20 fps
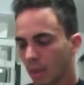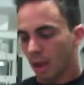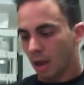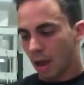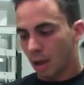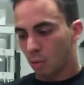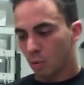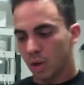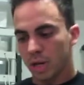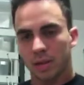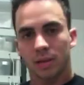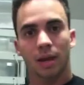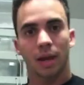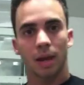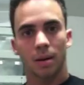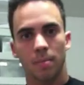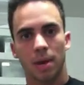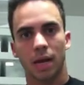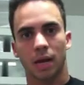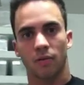We did
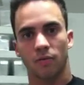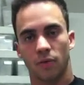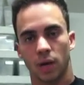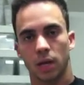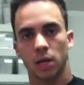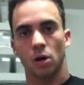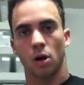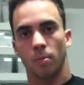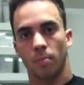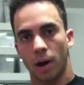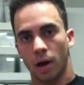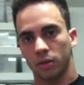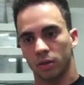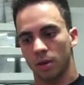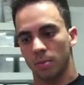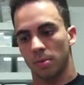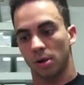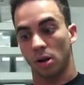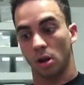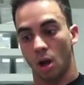make a video about them
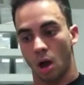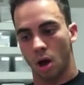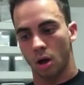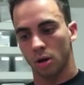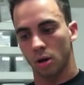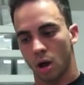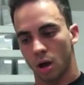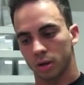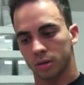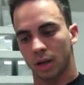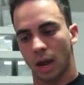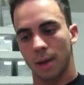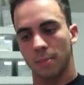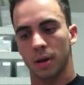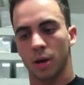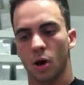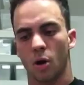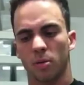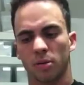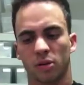a long time
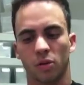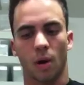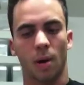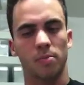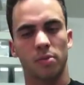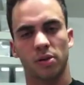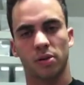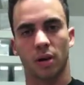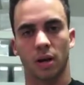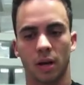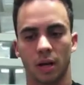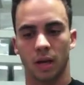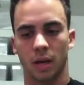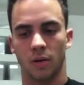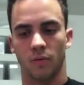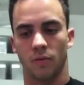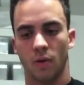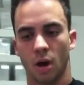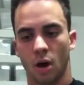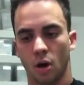ago, so I'm just gonna give
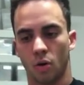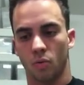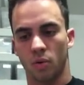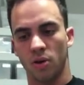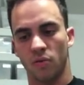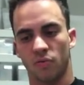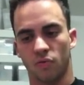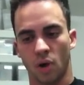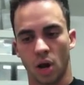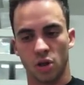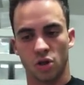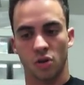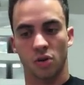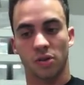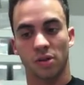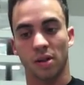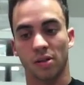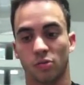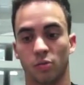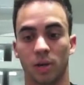a refresher
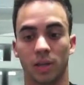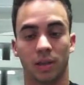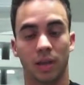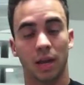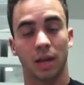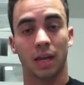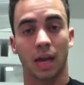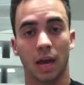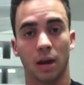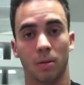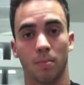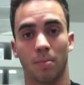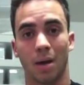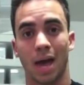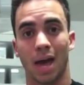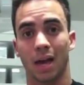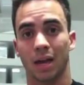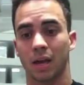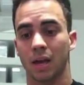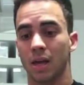since we did get them
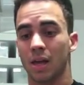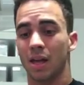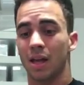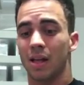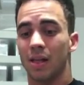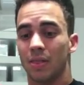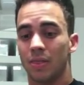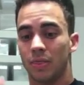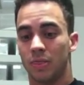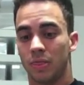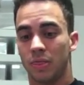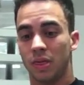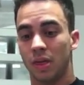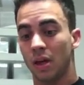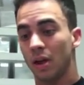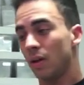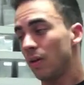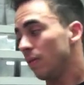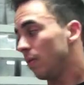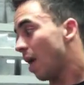back.
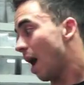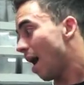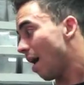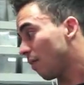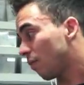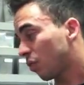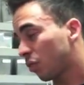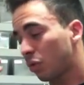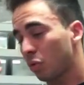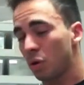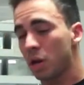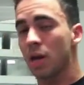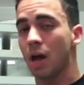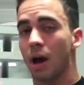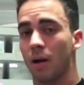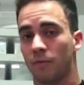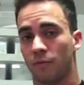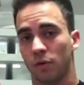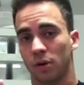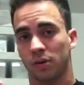I have 3 up
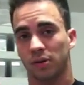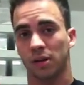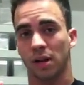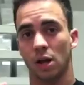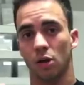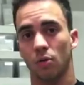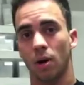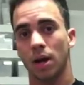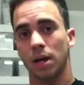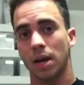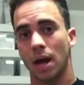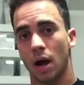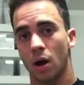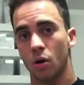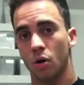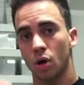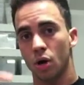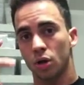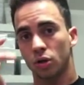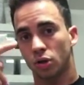for sale right now,
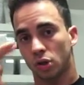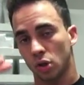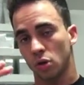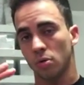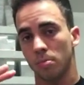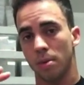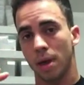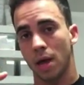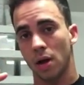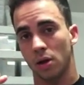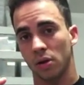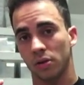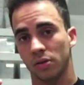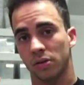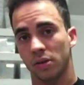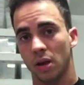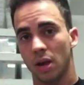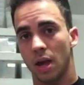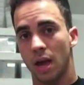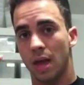2 males
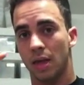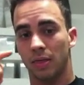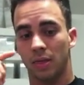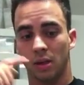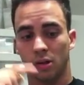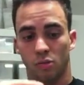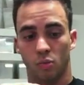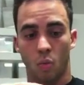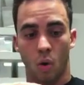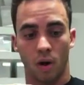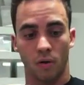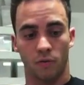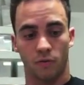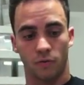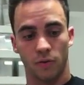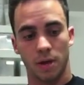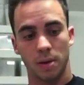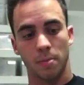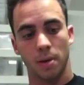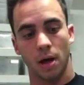and this 1
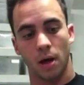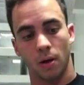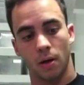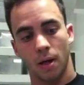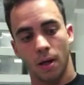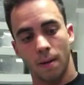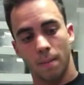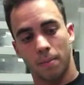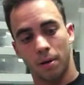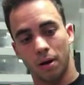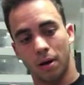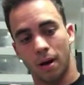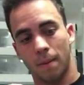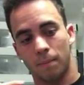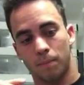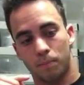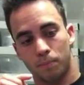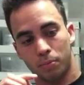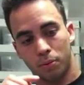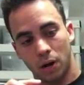female, but
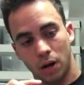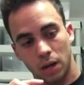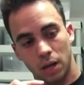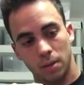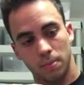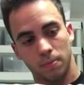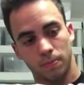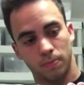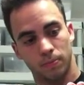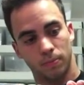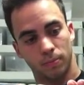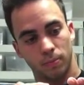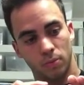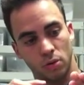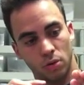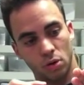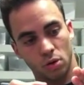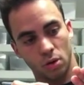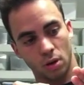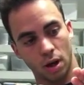
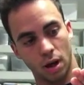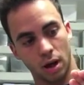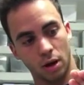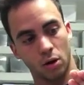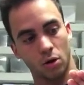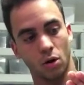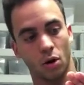I don't know,